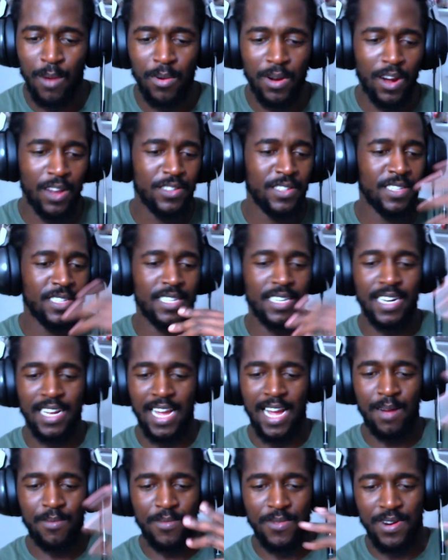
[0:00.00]
Come closer to
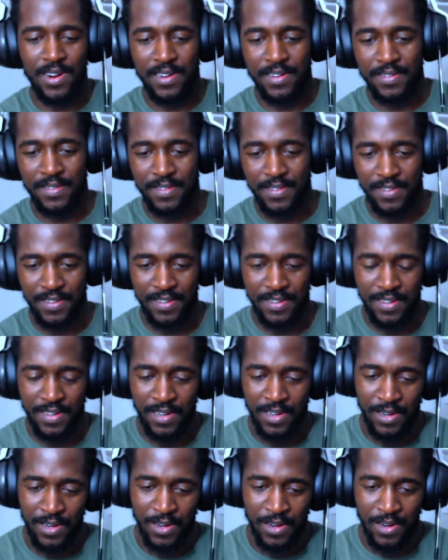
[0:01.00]
the camera.
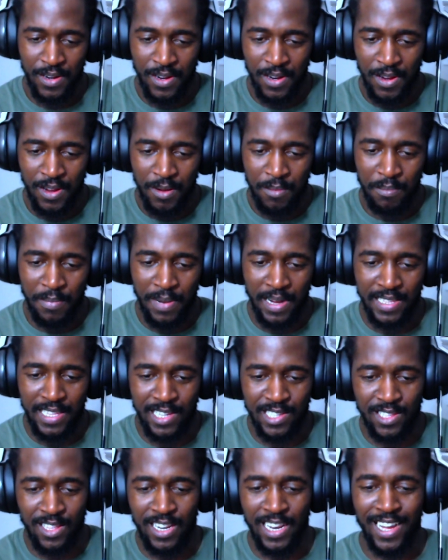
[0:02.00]
But
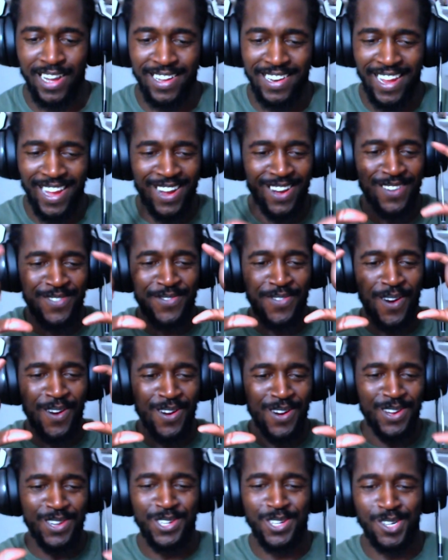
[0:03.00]
it does look like a like a
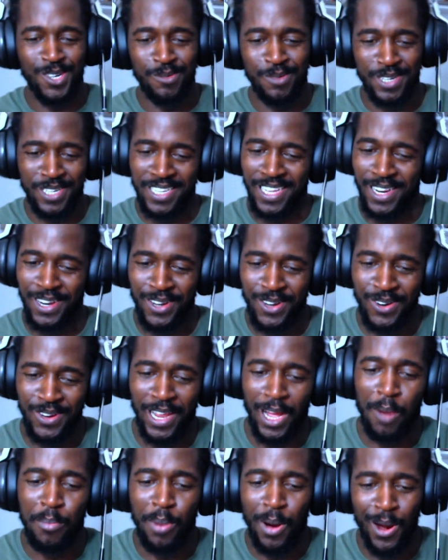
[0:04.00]
photo shoot, which is kind of
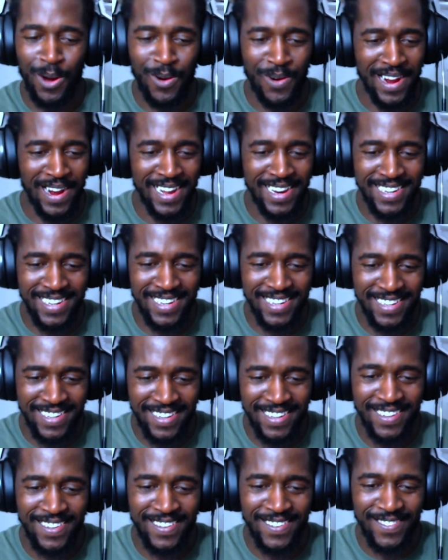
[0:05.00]
cool, like a Polaroid.
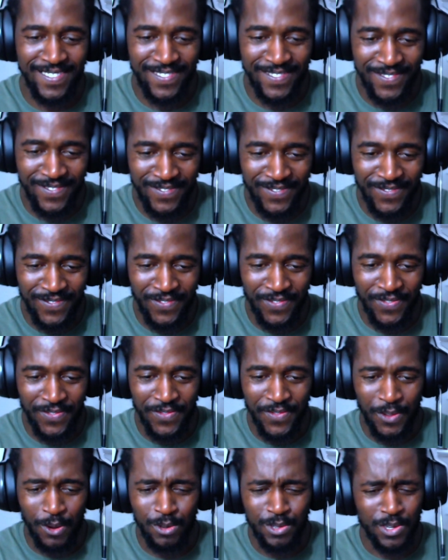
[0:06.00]

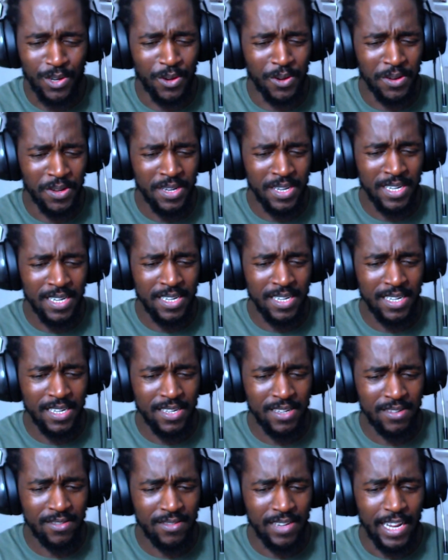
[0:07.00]
Also,
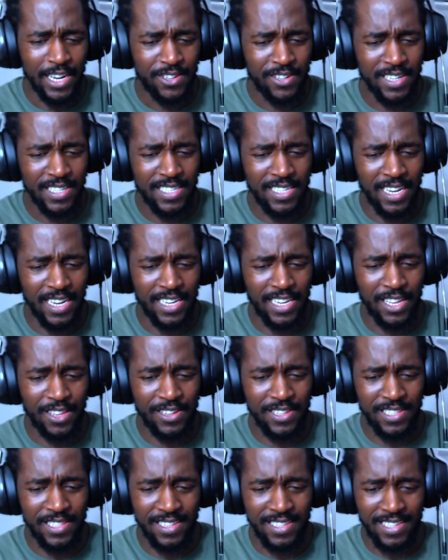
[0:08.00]
interesting that
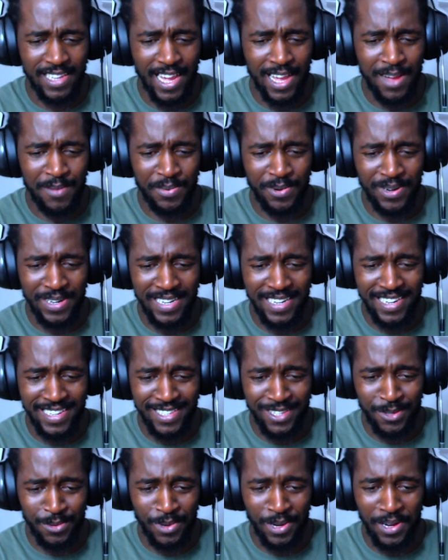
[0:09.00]
they use the skateboard in
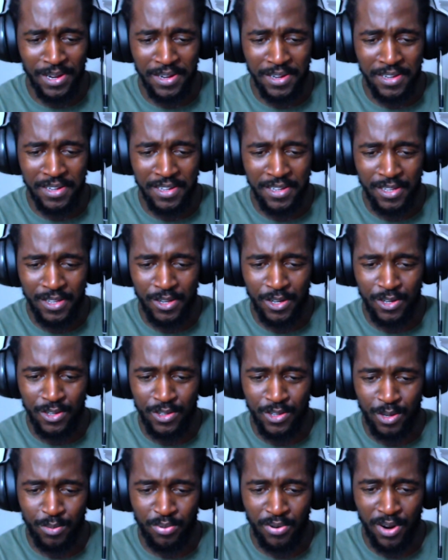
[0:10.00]
this as well. Good
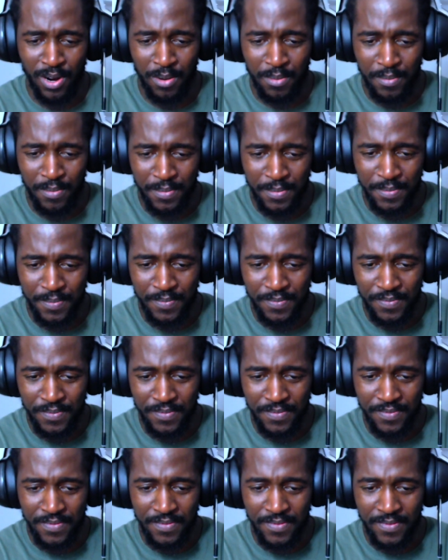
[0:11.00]
use of the prop
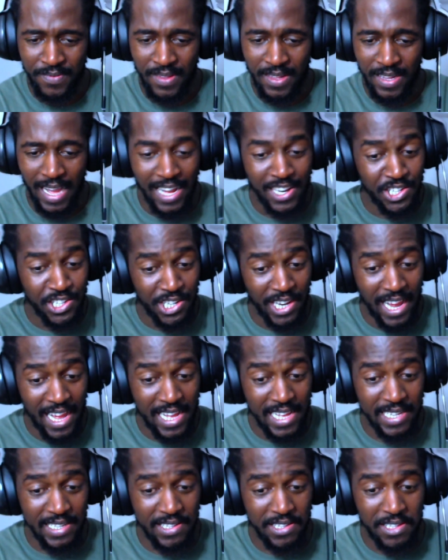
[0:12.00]
and
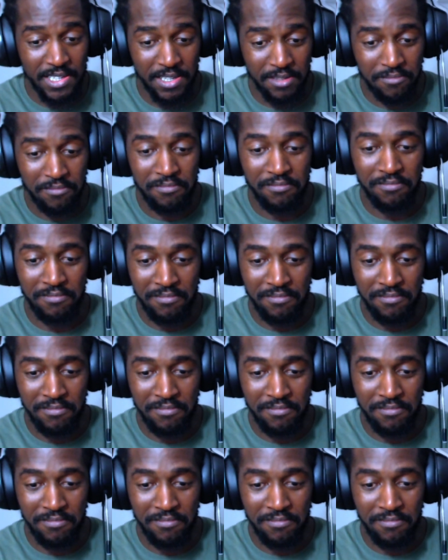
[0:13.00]
chairs.